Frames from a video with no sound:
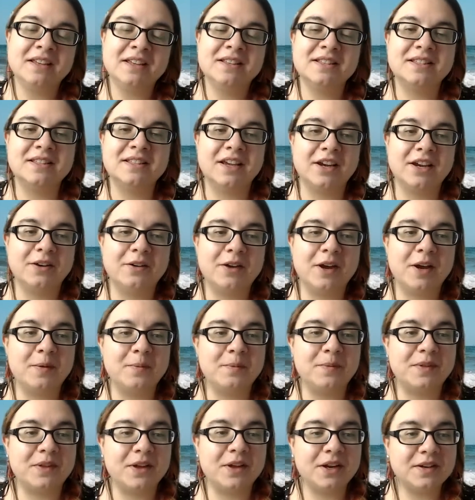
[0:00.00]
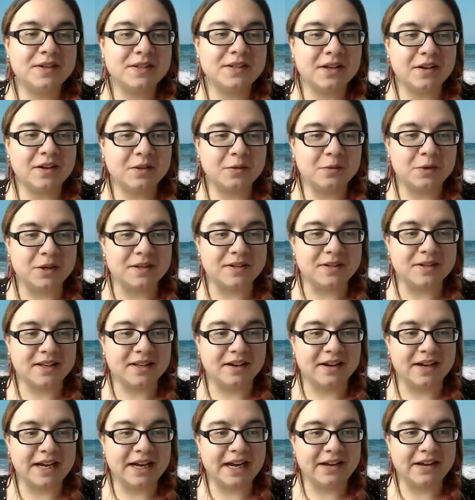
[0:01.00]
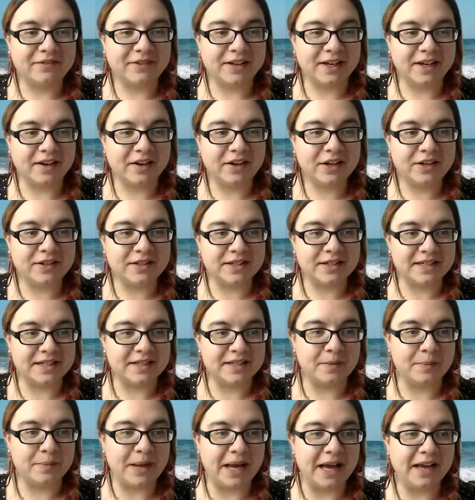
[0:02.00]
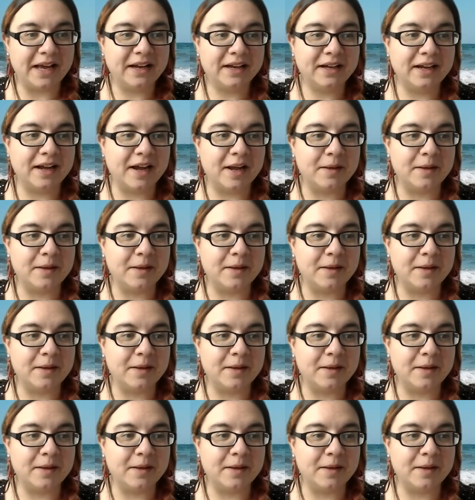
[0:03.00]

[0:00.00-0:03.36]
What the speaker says: So those are the ones that I have included in the pack.